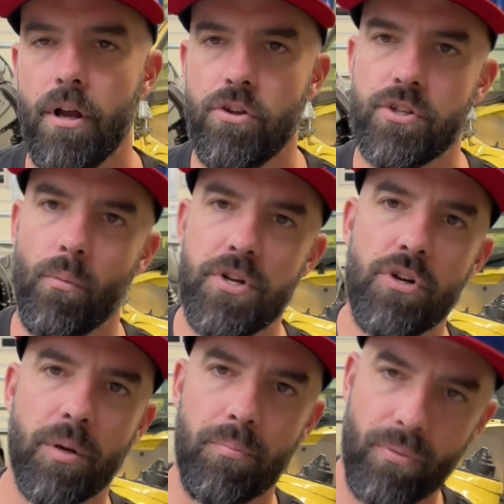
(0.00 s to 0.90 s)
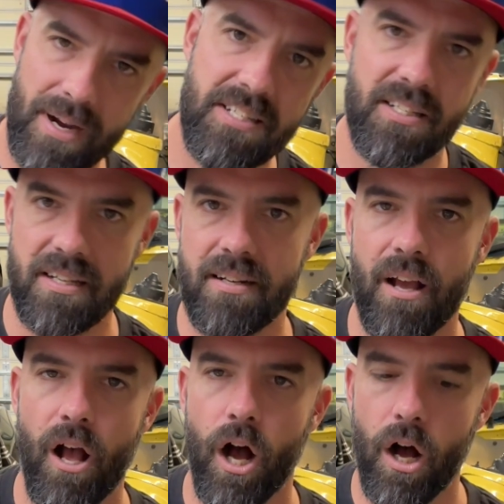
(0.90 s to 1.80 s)
So when you compress it,
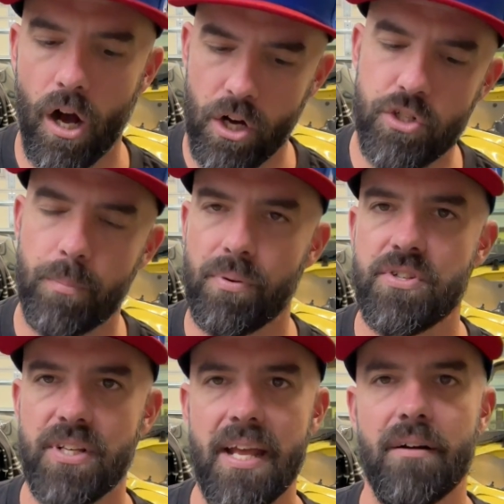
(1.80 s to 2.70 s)
100%